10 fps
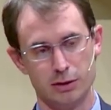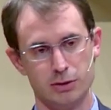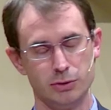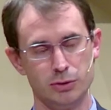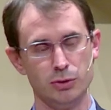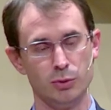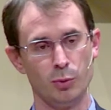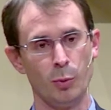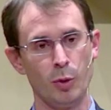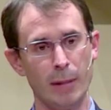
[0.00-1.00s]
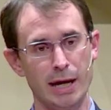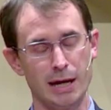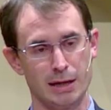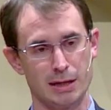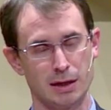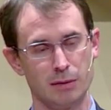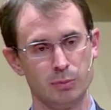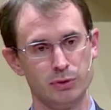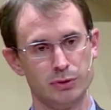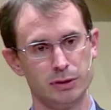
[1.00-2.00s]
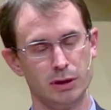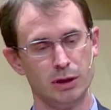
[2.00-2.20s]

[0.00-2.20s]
to do when we make disciples.